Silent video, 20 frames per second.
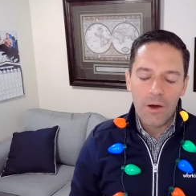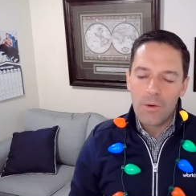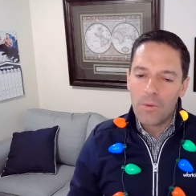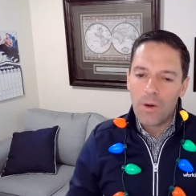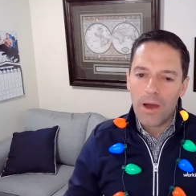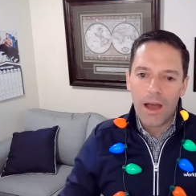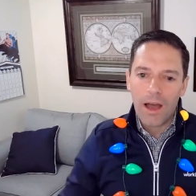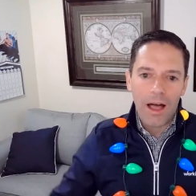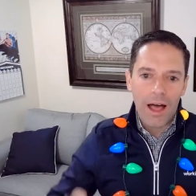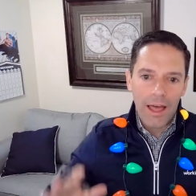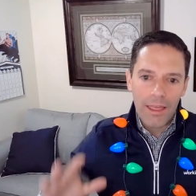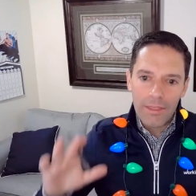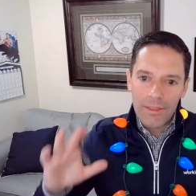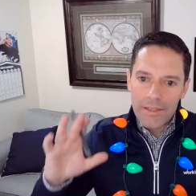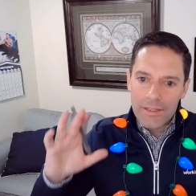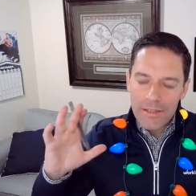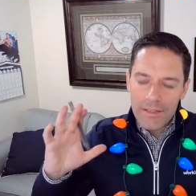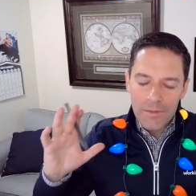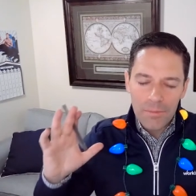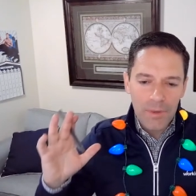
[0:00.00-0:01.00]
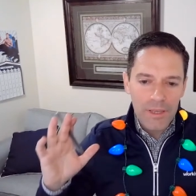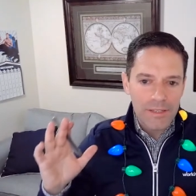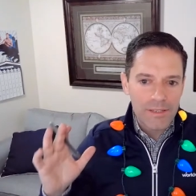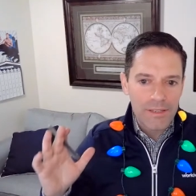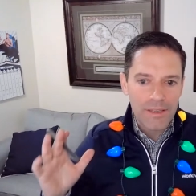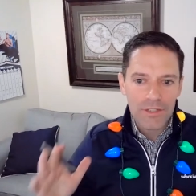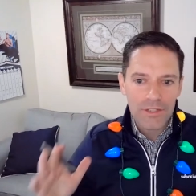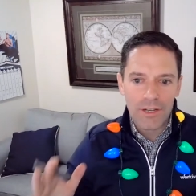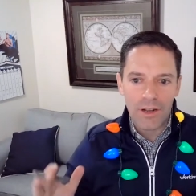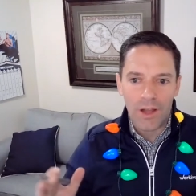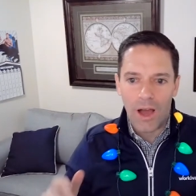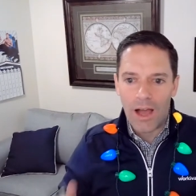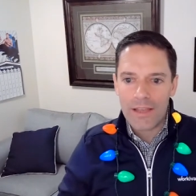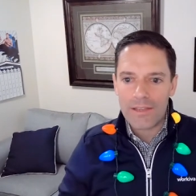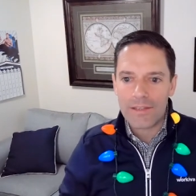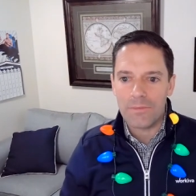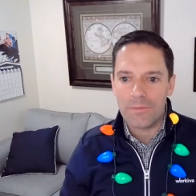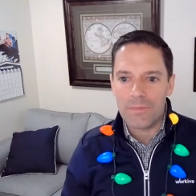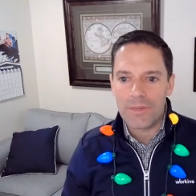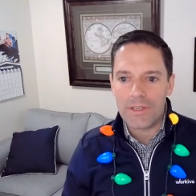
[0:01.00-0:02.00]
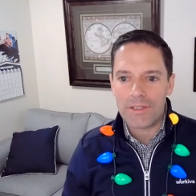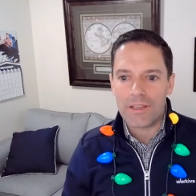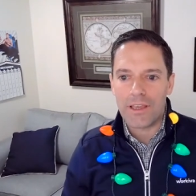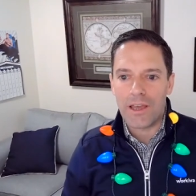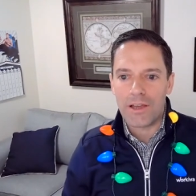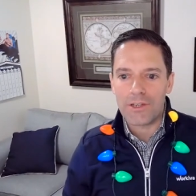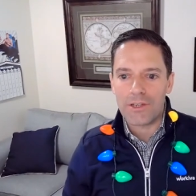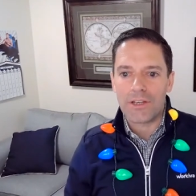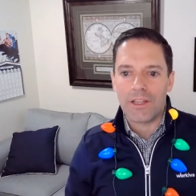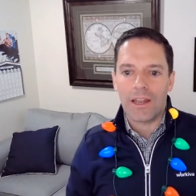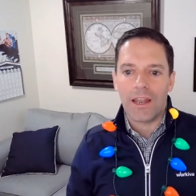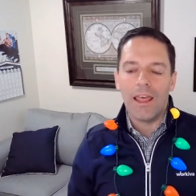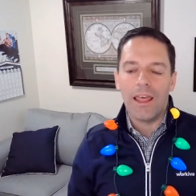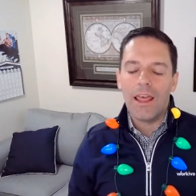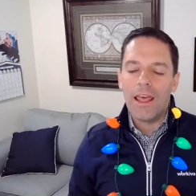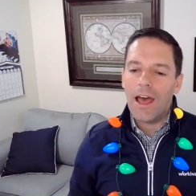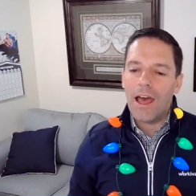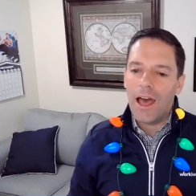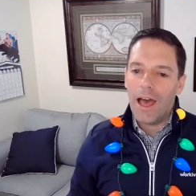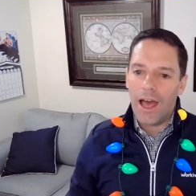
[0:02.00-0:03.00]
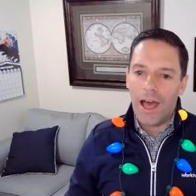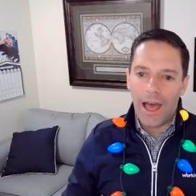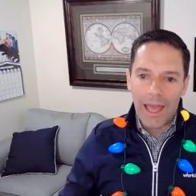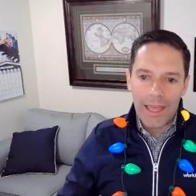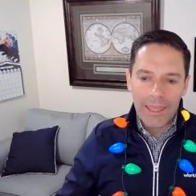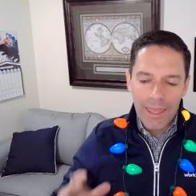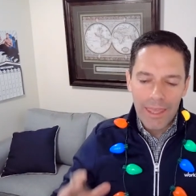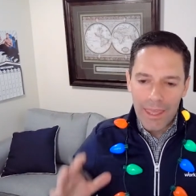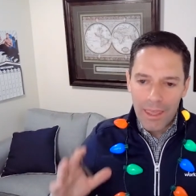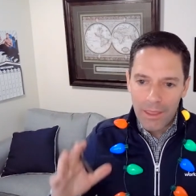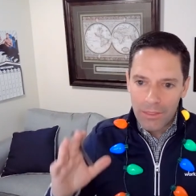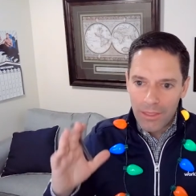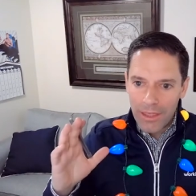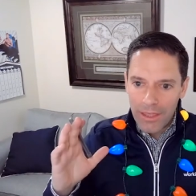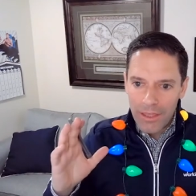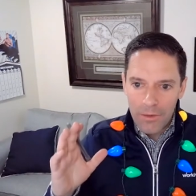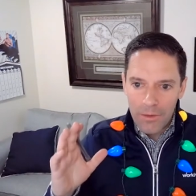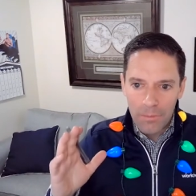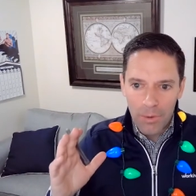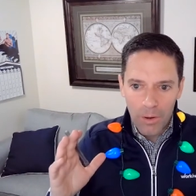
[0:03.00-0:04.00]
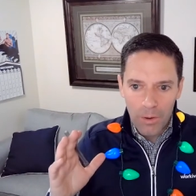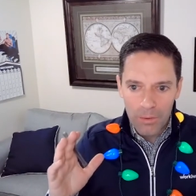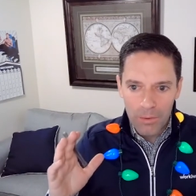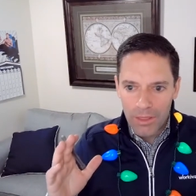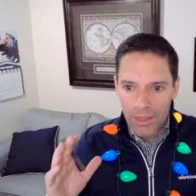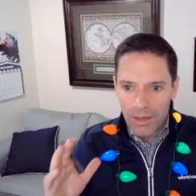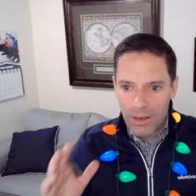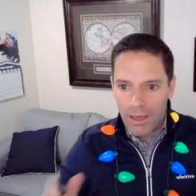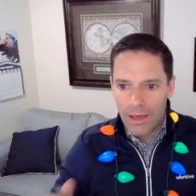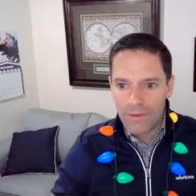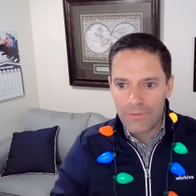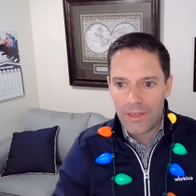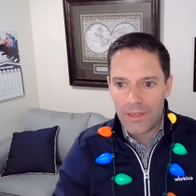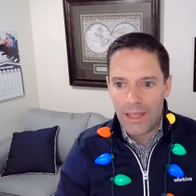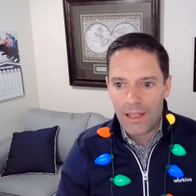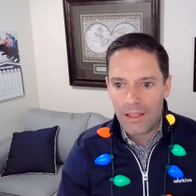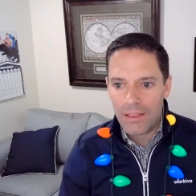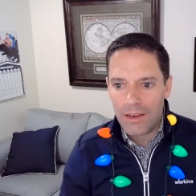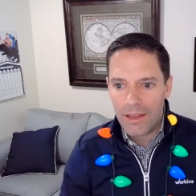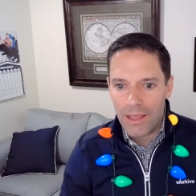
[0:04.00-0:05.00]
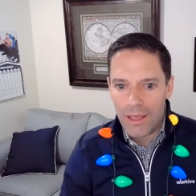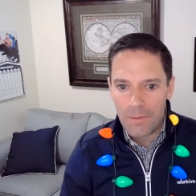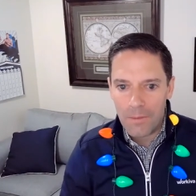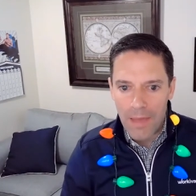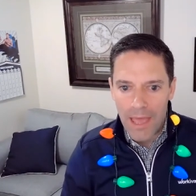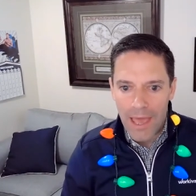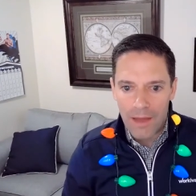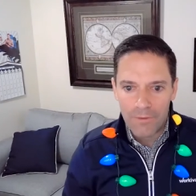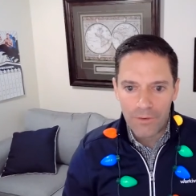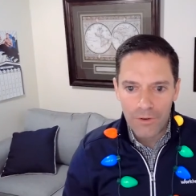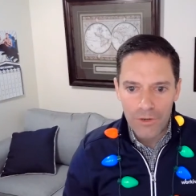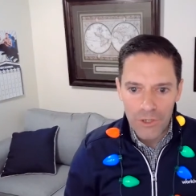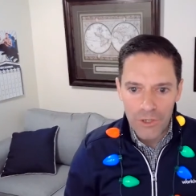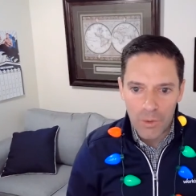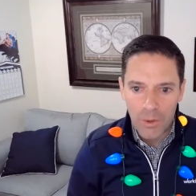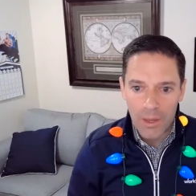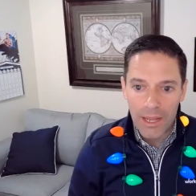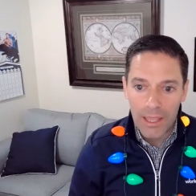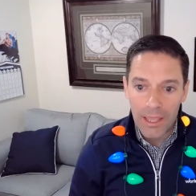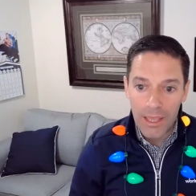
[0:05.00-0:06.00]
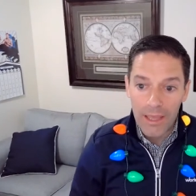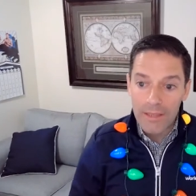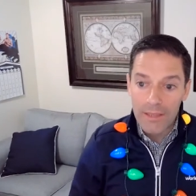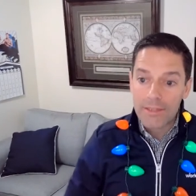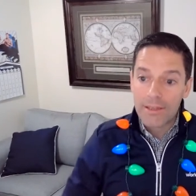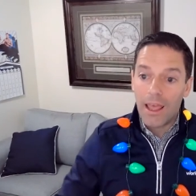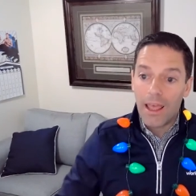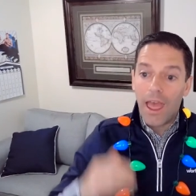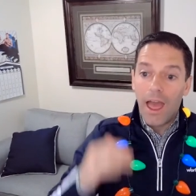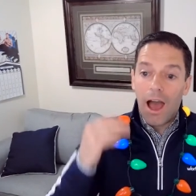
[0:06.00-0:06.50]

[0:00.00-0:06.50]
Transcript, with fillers: Well, this has been such an awesome discussion. Uh, I can't thank you both enough, Ellen and Matt, for joining us.